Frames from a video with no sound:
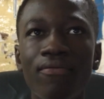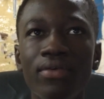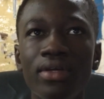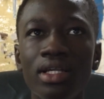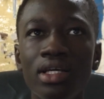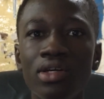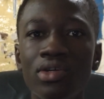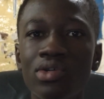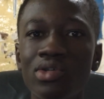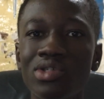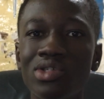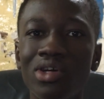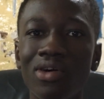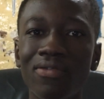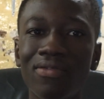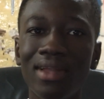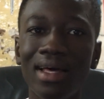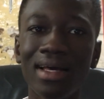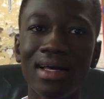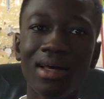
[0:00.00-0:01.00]
videos
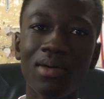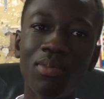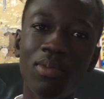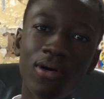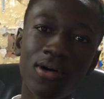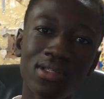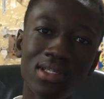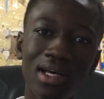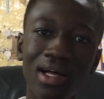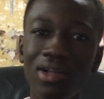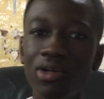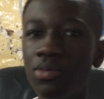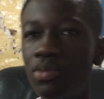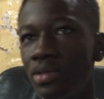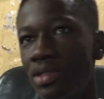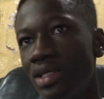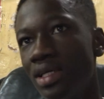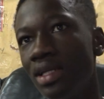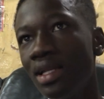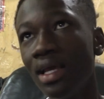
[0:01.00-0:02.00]
of like a portal
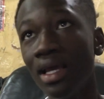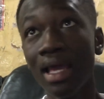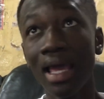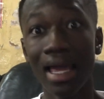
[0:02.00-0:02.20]
opening